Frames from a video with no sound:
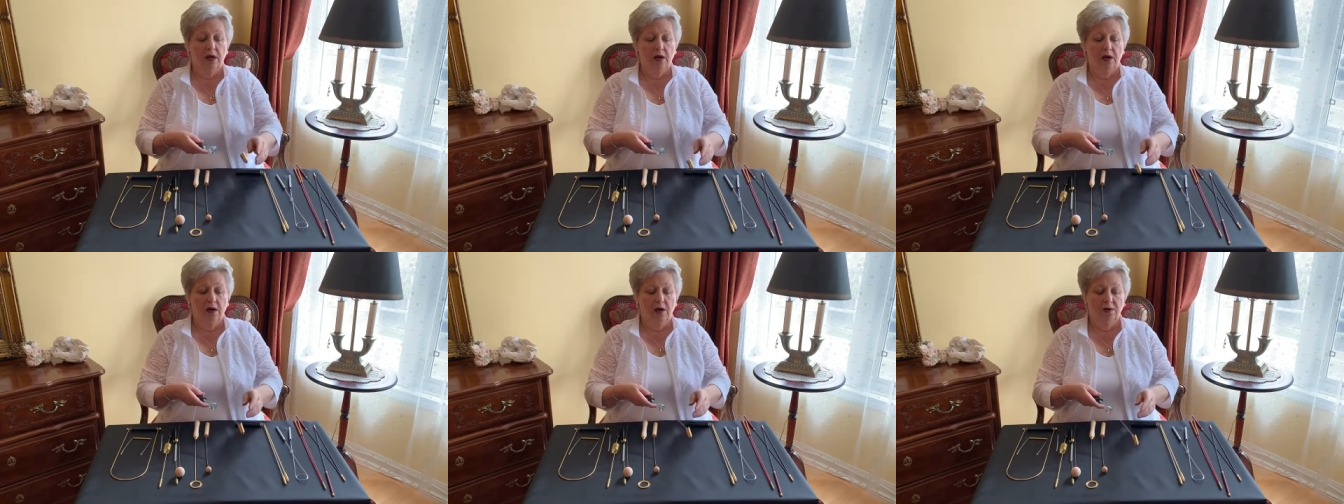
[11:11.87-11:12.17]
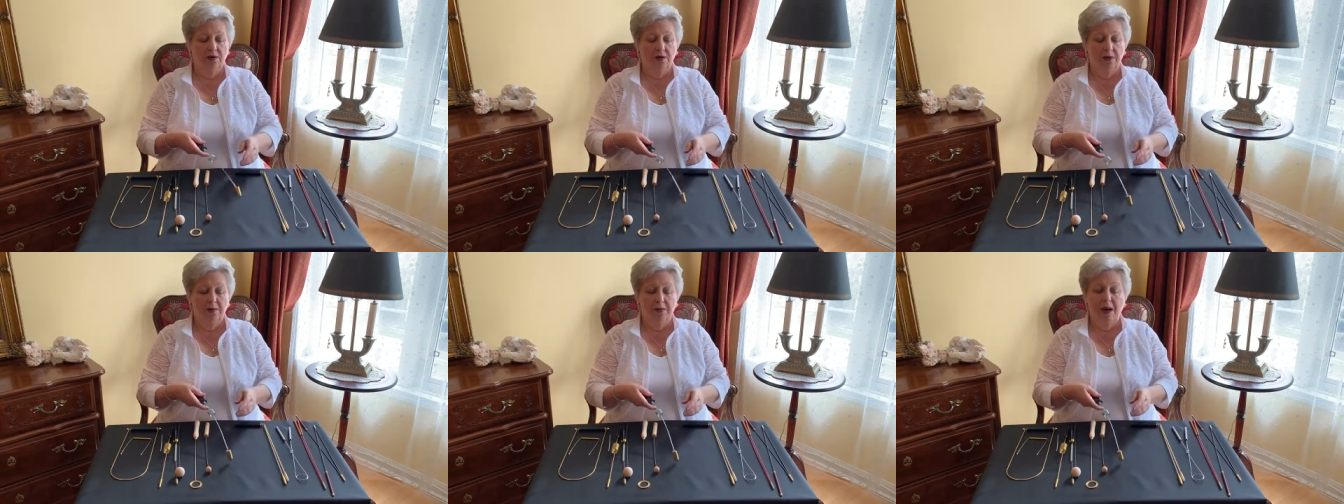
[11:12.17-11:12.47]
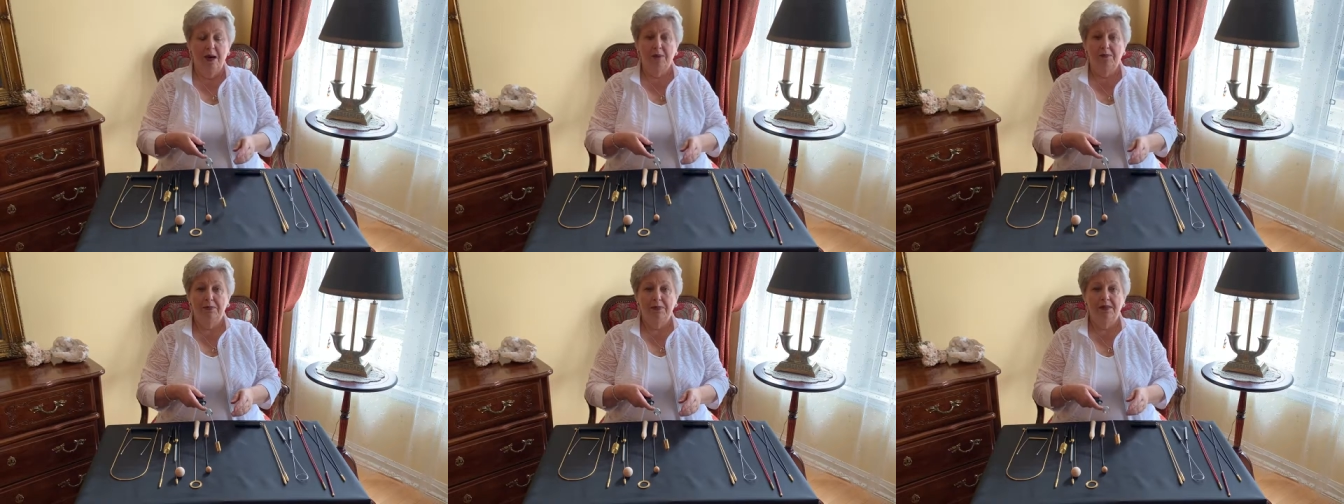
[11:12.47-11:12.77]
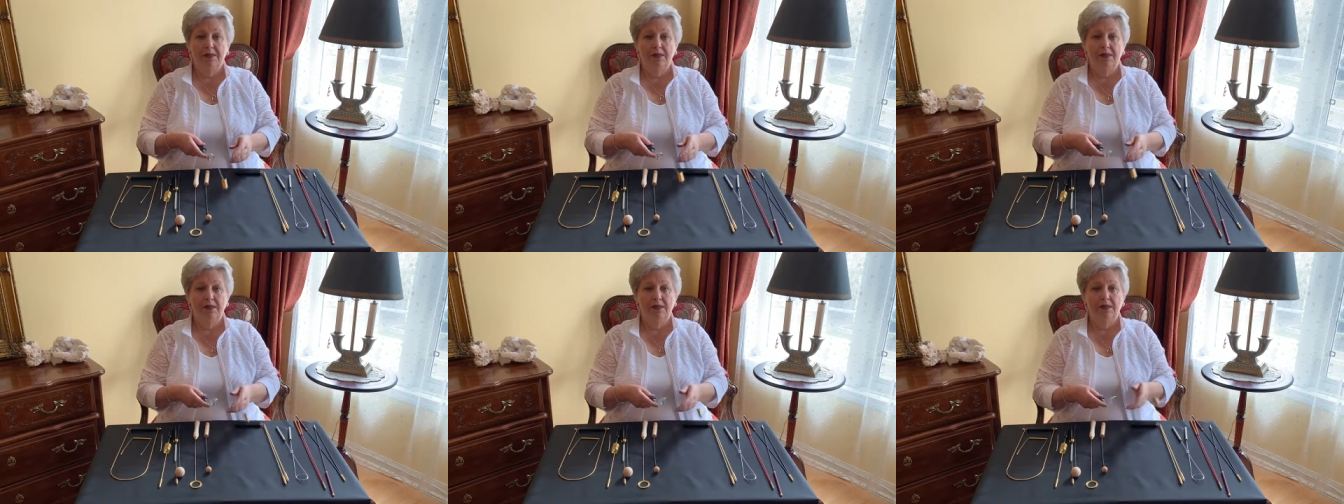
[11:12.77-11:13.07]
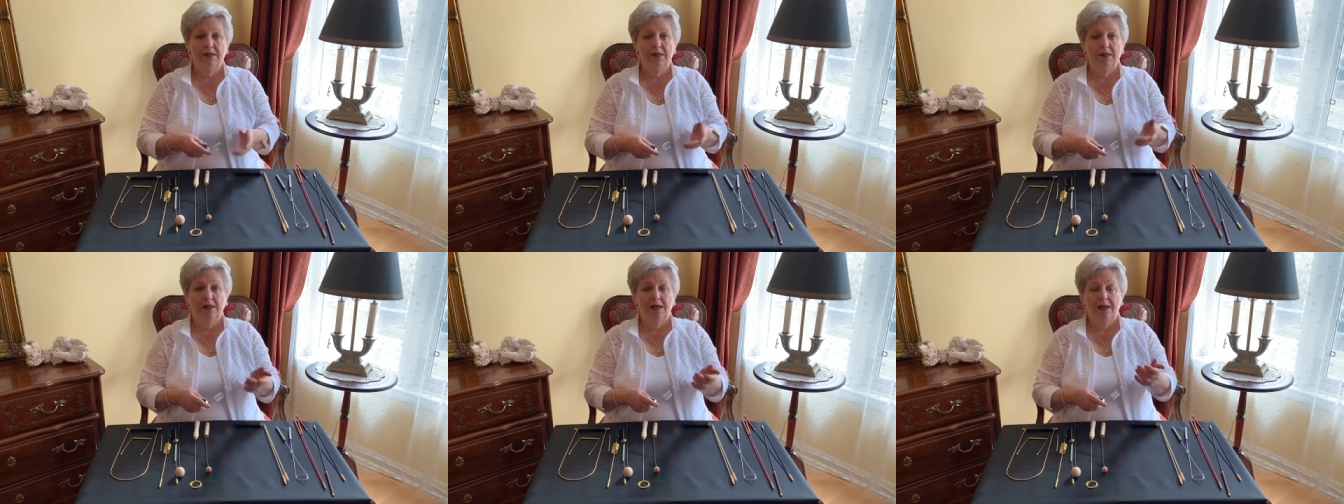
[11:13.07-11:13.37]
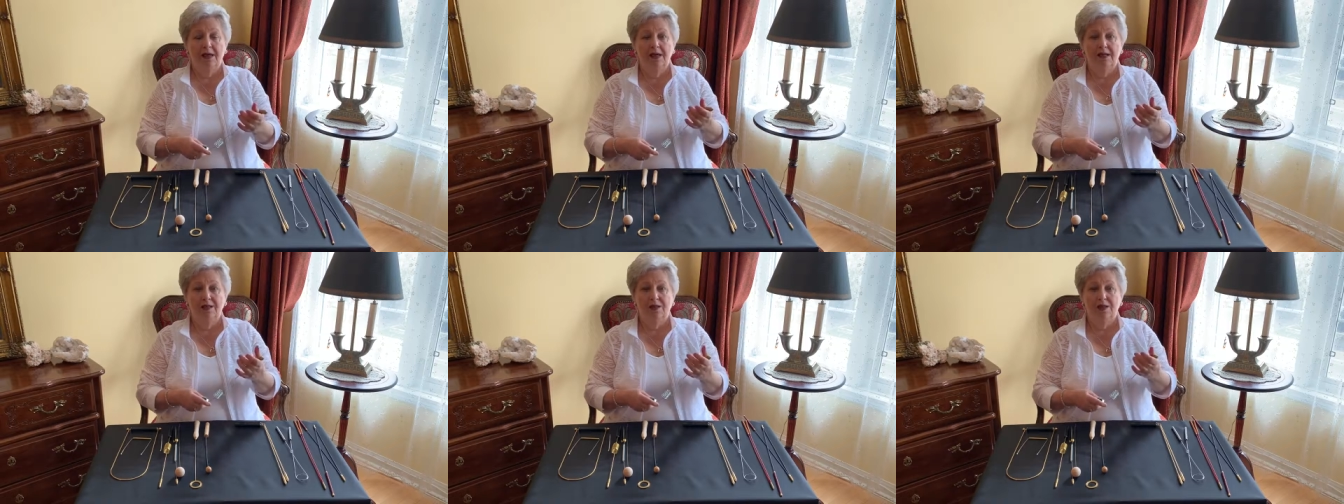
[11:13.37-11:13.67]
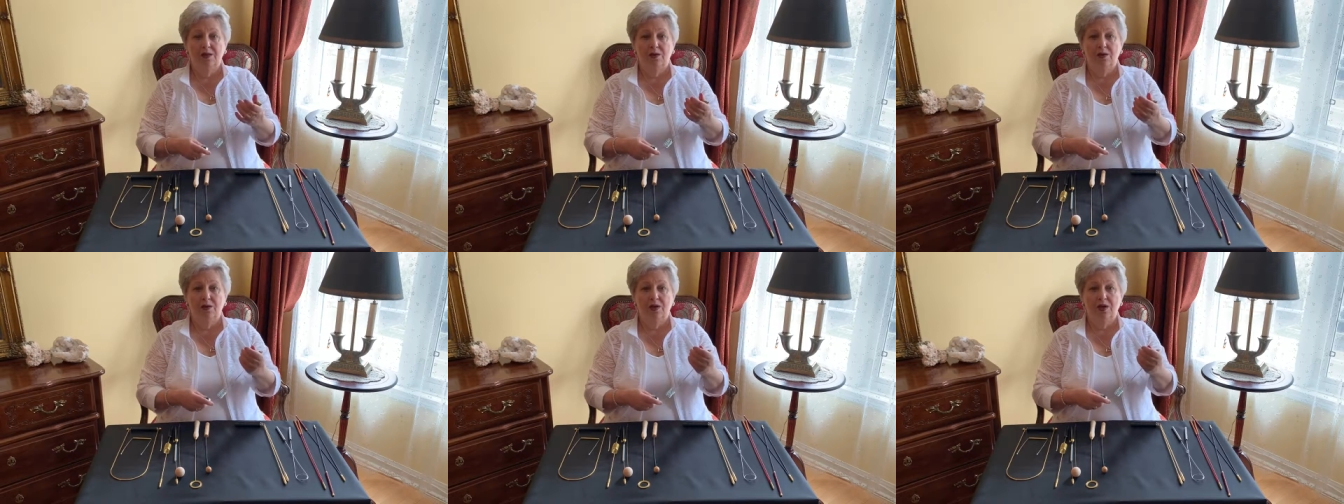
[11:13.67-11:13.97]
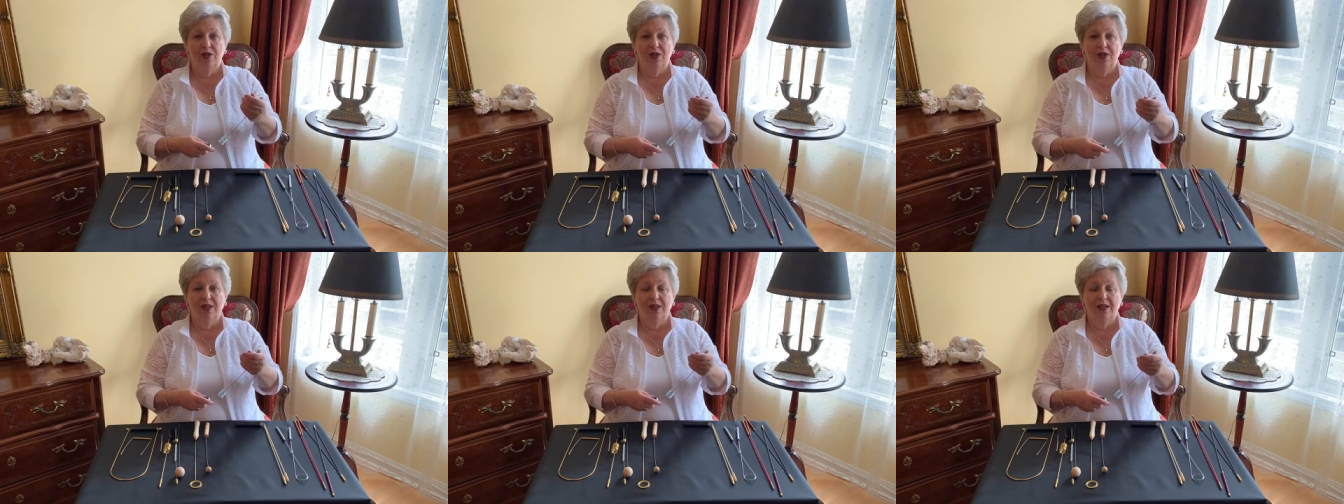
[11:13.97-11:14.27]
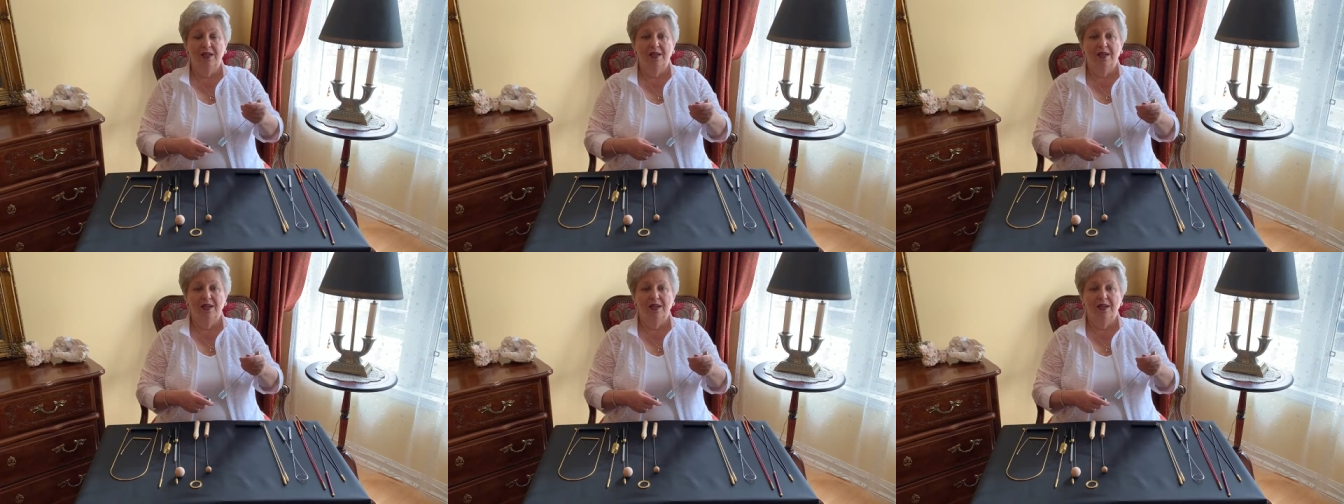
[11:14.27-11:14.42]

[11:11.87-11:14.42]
on the maps and so on.